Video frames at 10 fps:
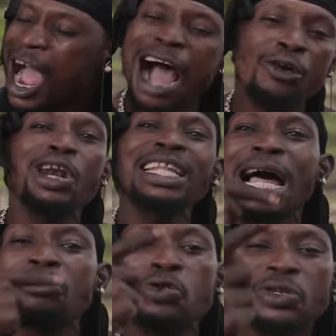I go let
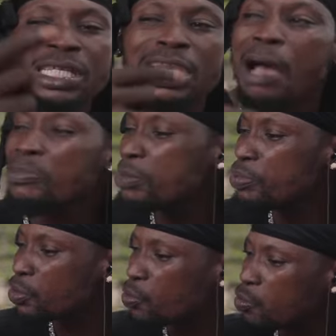him know see na me
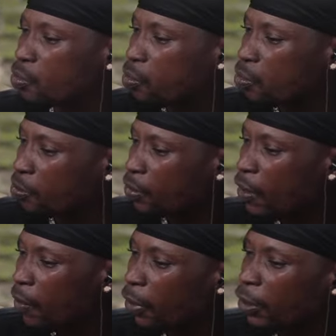be kunkun.
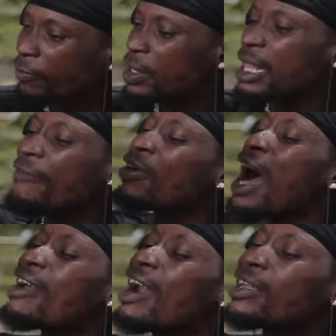One of the seven
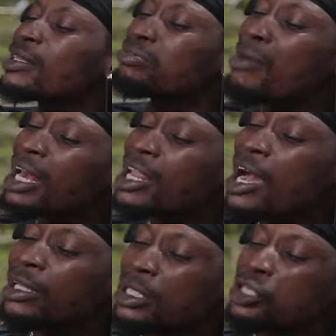hierarchies
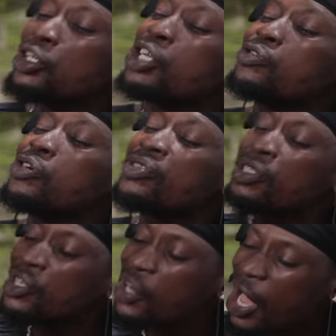Malians in
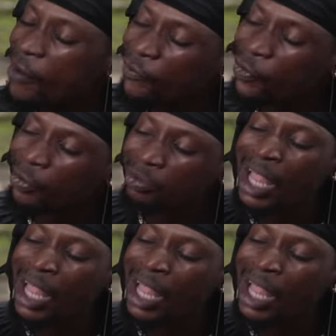agency level.